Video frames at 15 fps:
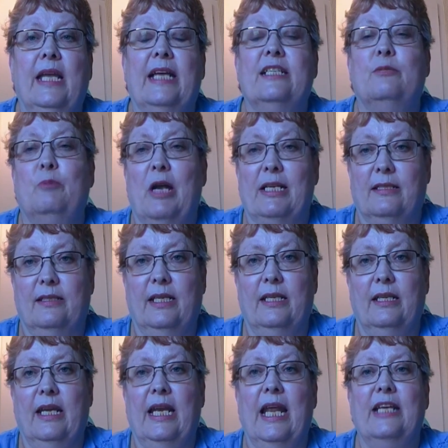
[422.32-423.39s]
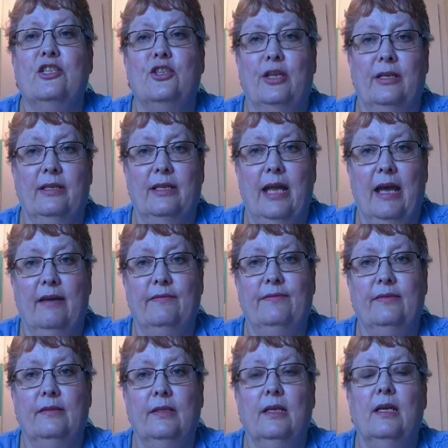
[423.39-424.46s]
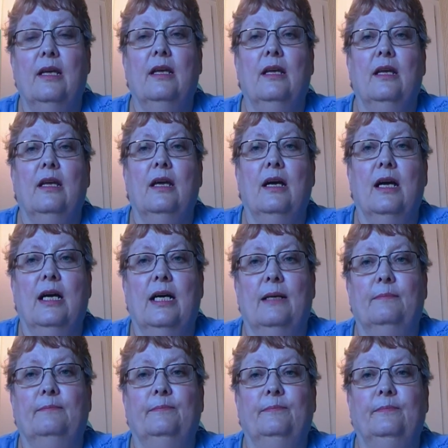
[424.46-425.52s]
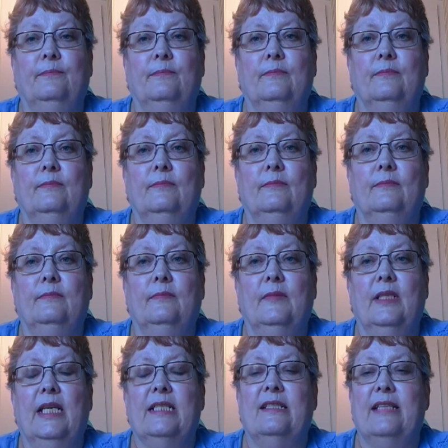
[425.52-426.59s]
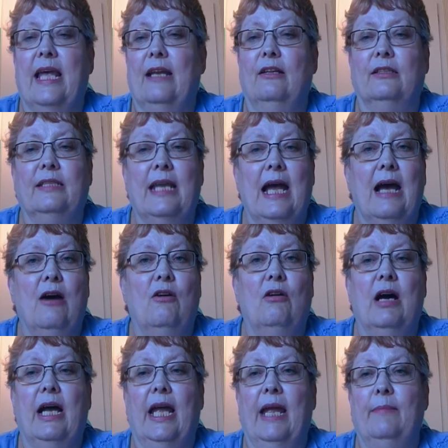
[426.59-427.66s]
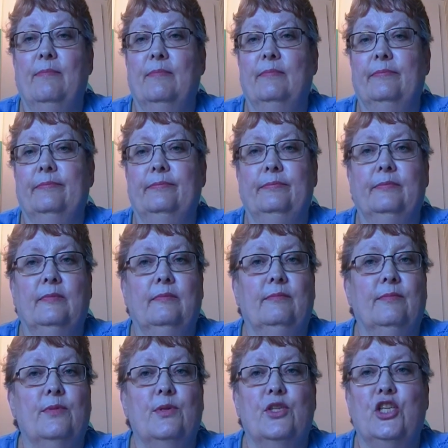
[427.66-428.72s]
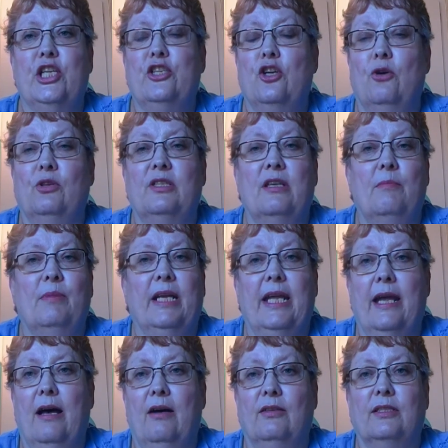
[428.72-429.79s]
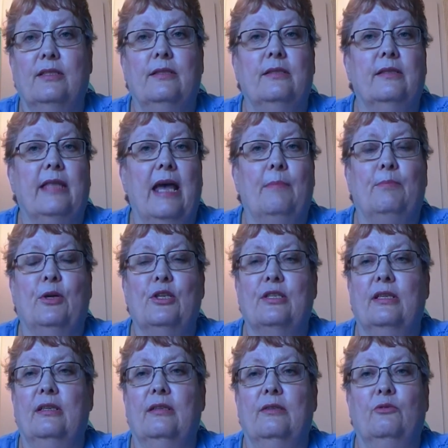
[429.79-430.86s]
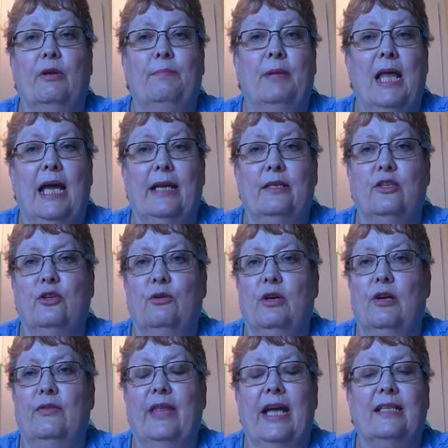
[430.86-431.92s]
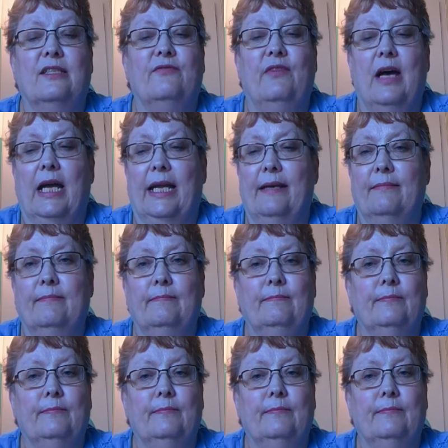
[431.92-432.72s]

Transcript: expressed it, and I shouldn't have. Um, it's settled now. I she chose somebody else. That person replied to her. That's fine.